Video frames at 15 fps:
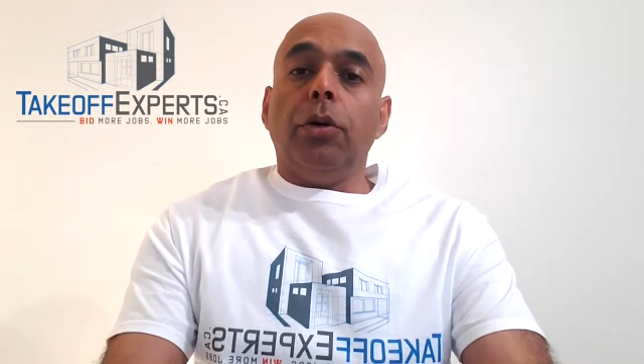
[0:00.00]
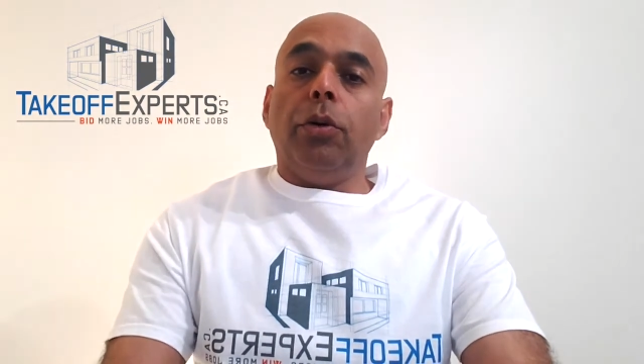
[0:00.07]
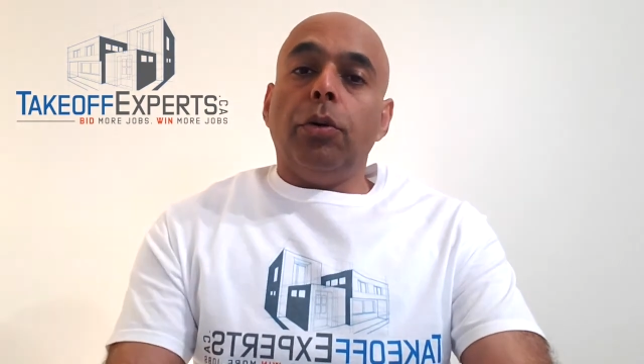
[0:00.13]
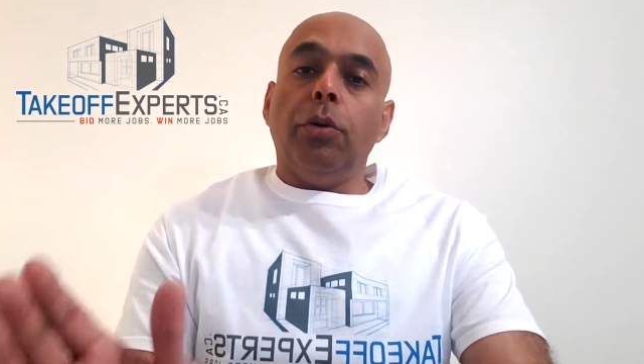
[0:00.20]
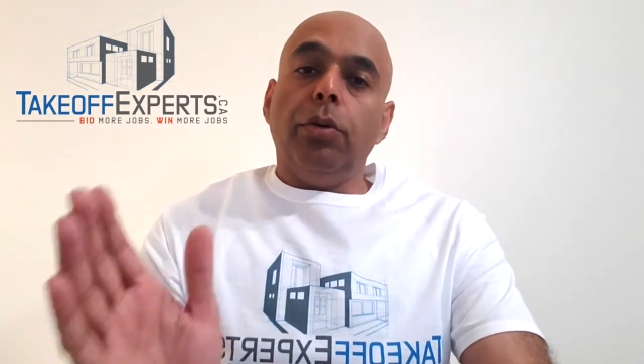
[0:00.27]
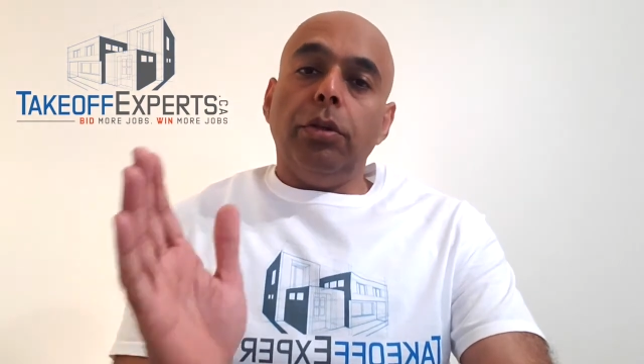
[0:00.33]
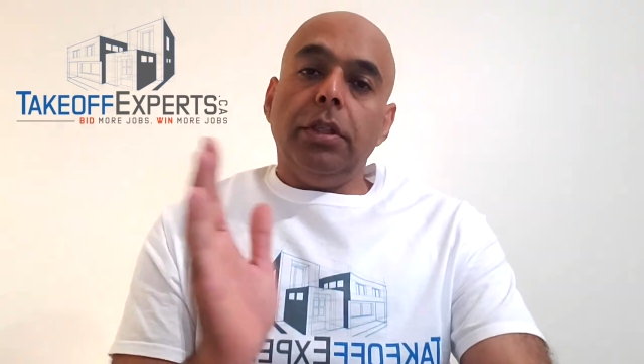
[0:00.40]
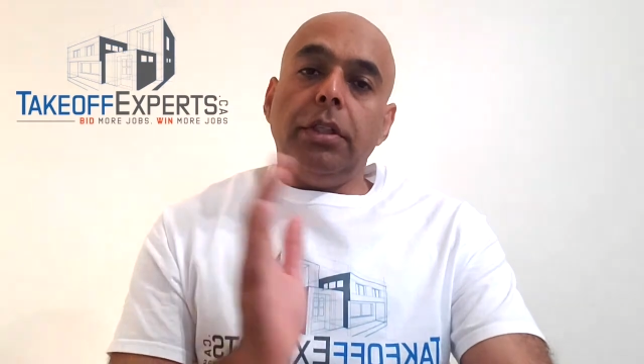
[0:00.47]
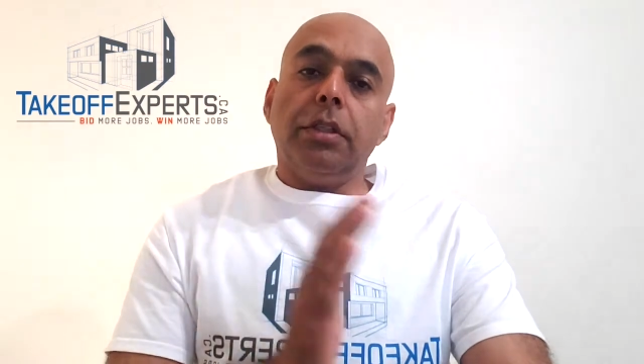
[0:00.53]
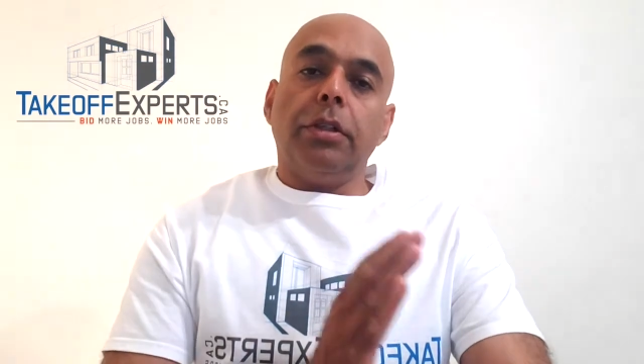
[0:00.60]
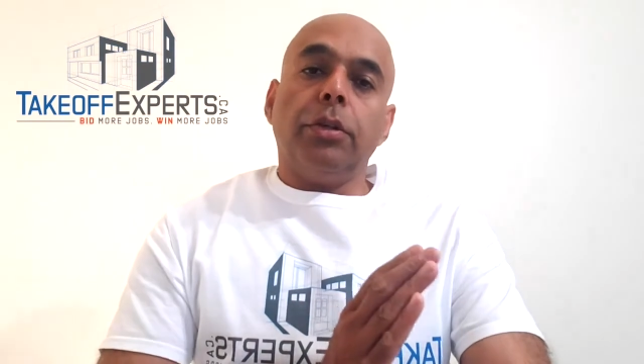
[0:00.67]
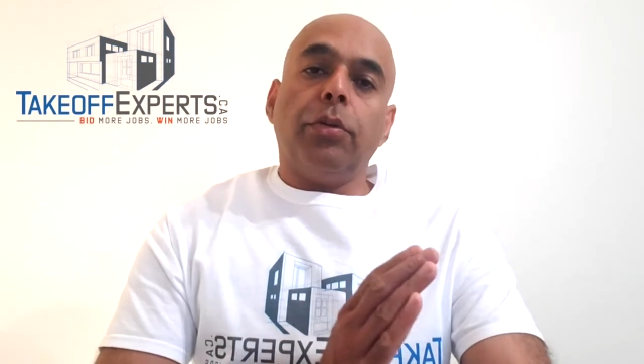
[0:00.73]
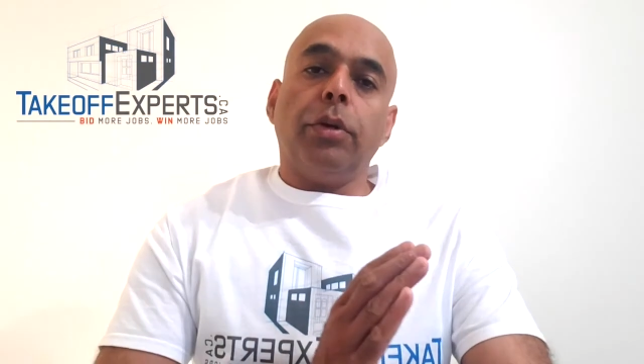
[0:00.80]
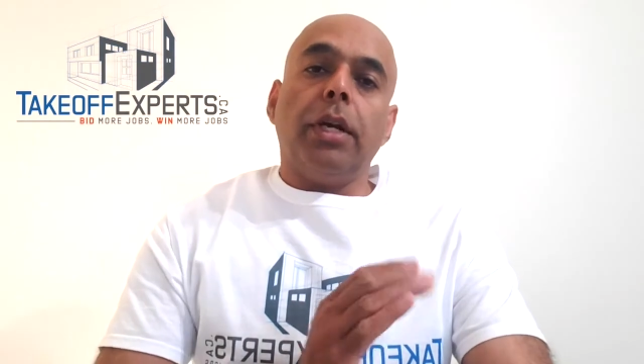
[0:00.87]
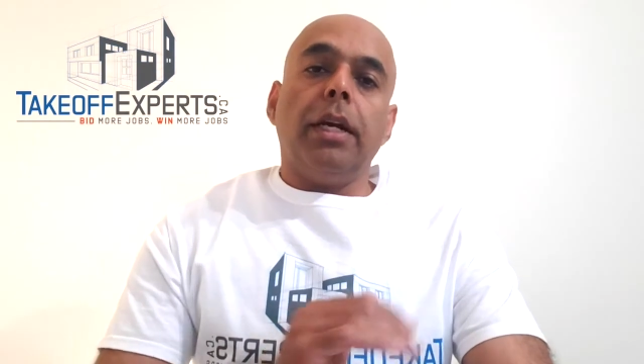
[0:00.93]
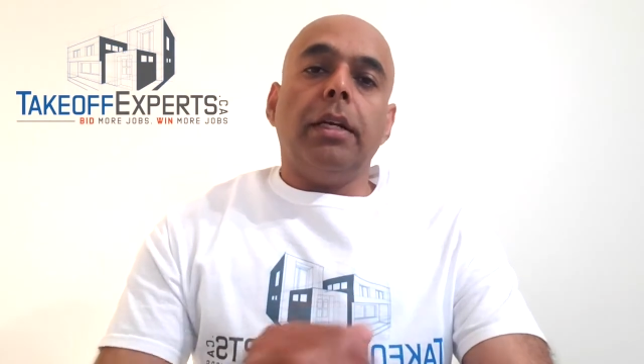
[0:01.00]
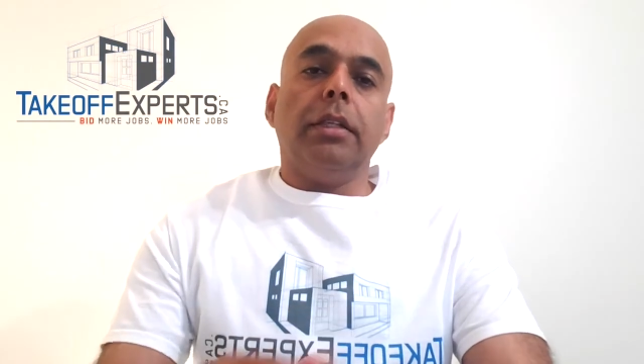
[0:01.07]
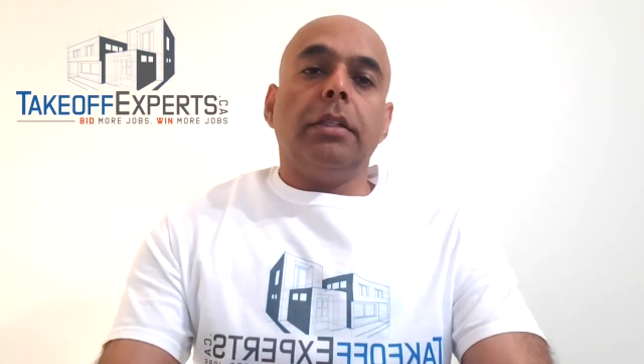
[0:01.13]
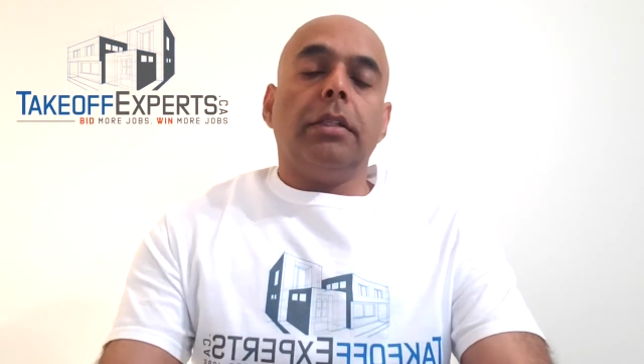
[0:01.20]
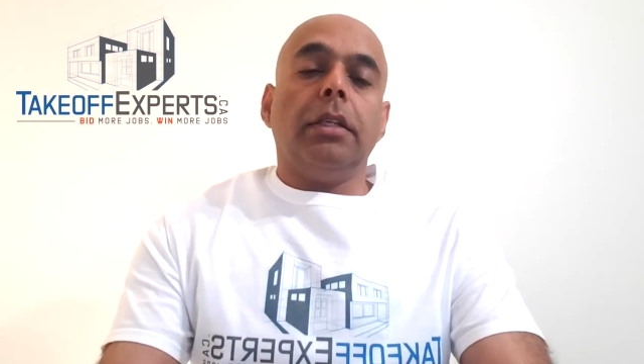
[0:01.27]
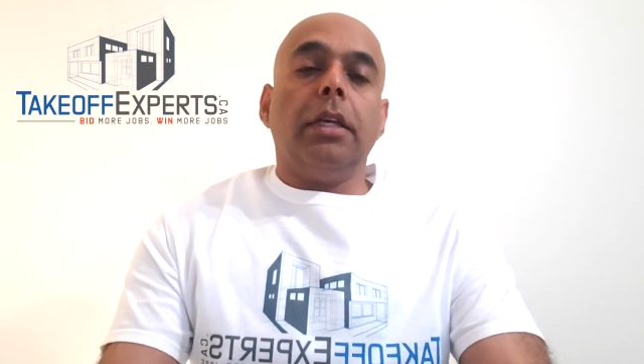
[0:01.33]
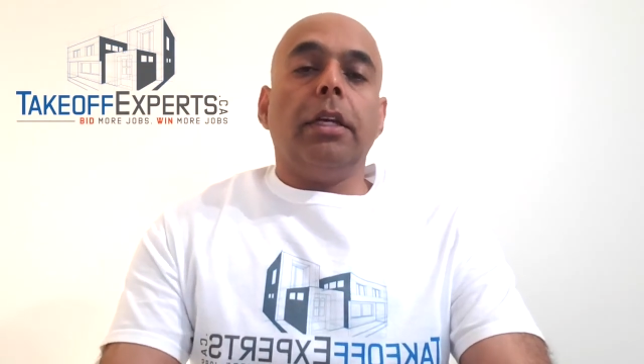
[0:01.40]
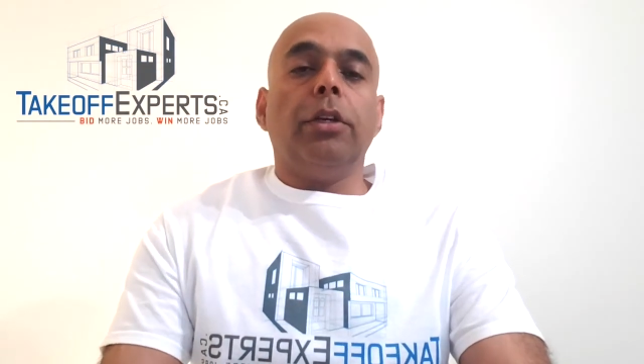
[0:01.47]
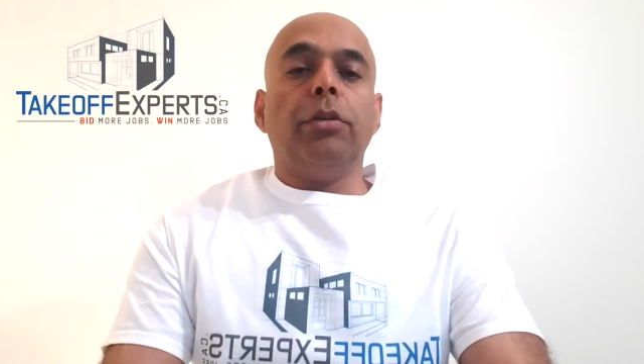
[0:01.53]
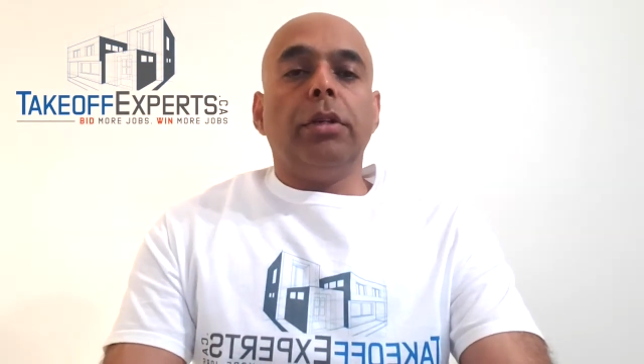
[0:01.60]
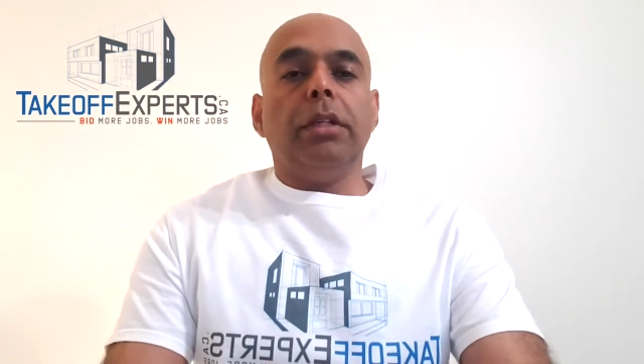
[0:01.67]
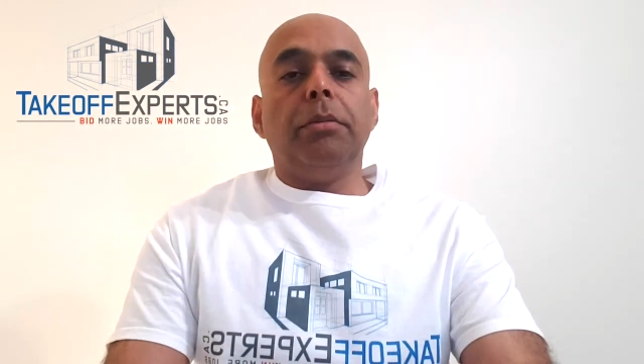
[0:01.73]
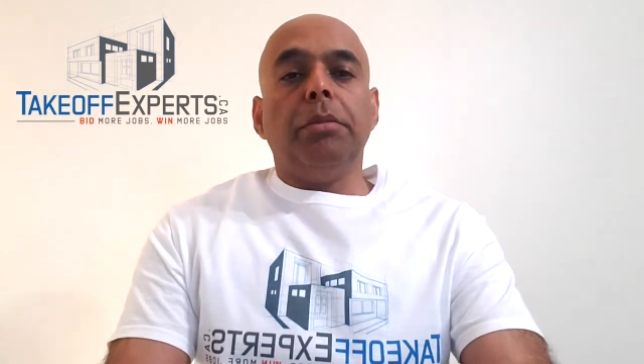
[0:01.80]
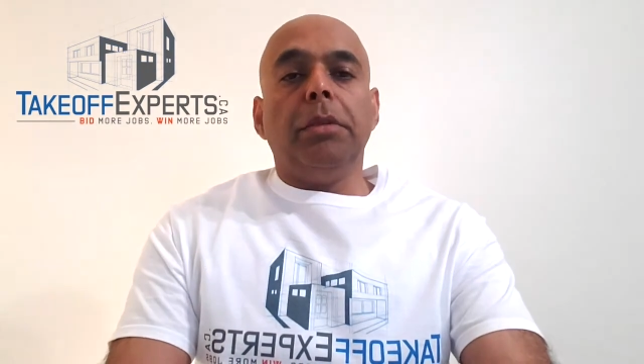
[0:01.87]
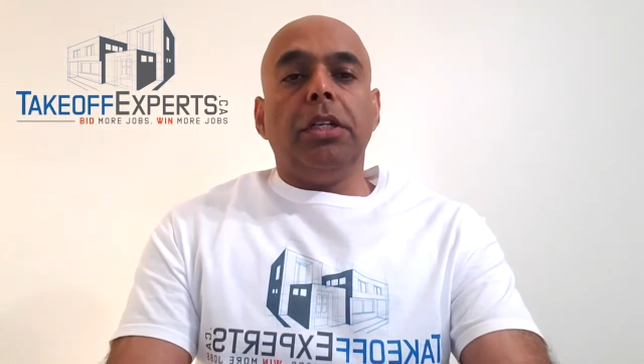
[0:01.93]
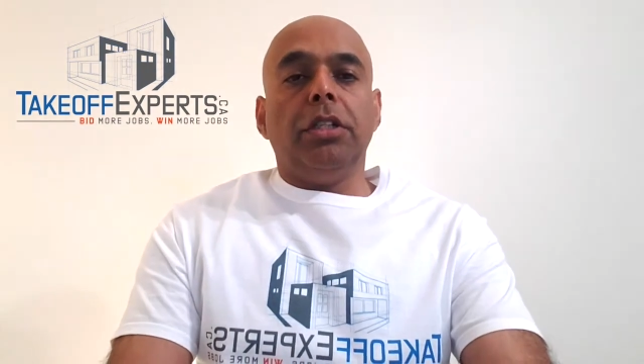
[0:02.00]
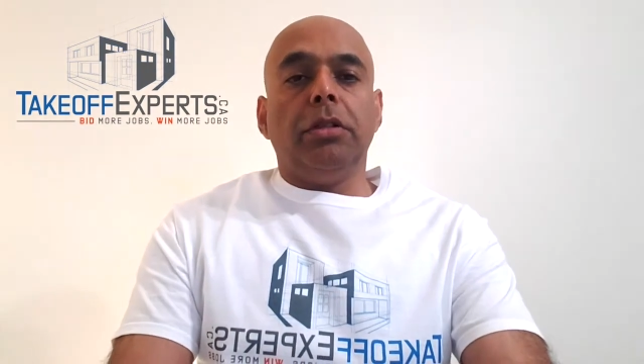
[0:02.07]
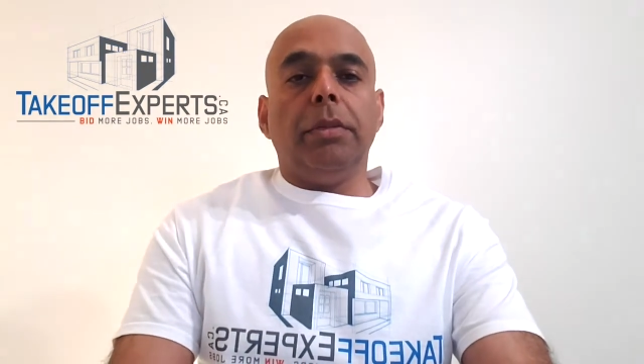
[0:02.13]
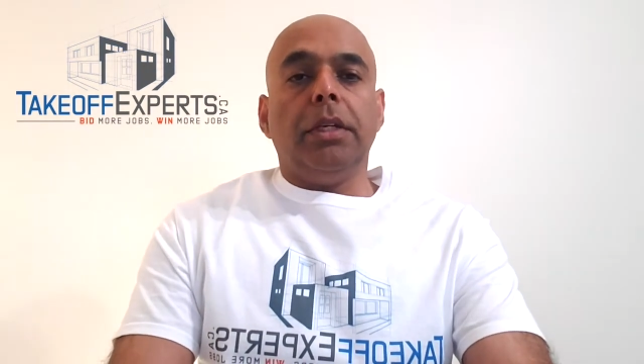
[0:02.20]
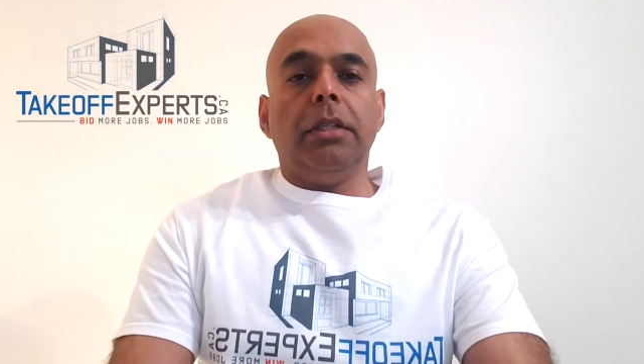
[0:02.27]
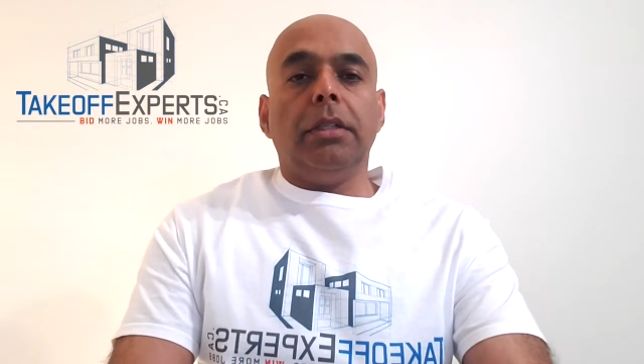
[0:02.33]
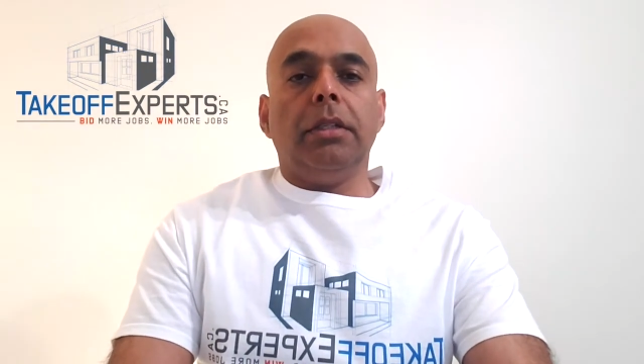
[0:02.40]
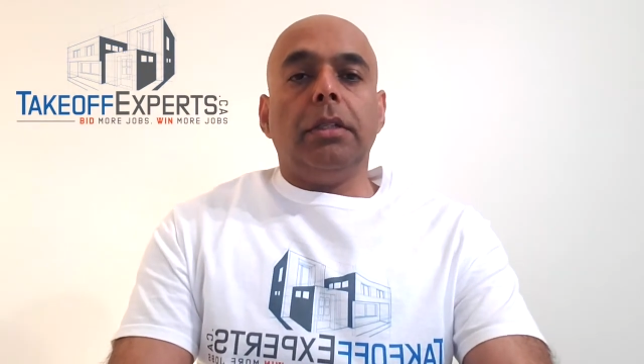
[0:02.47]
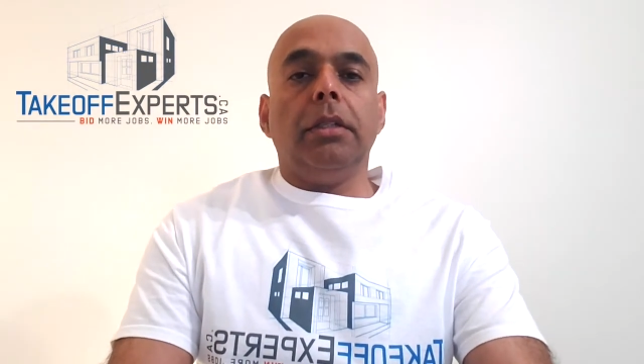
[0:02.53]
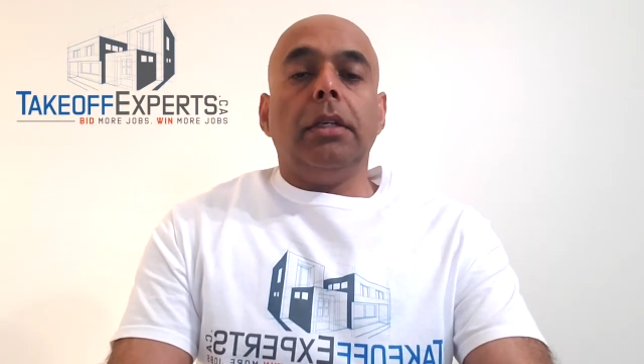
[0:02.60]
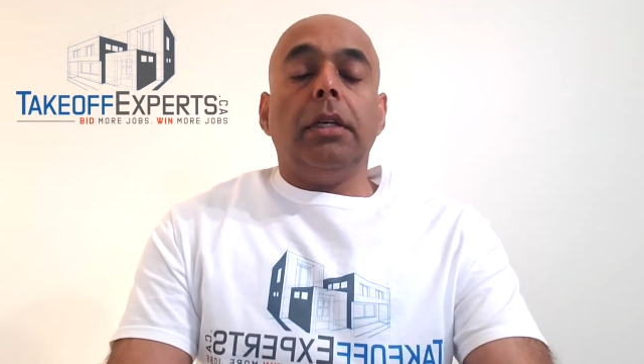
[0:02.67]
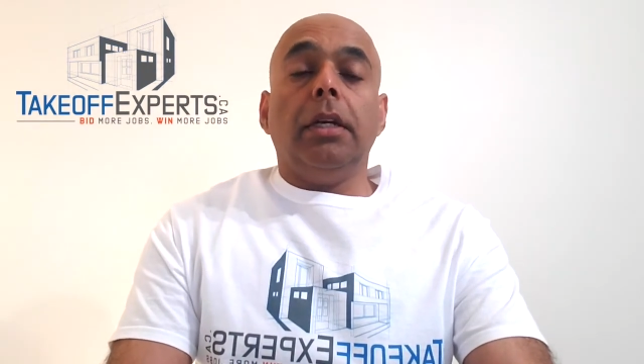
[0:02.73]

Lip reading: All this requires accurate measurements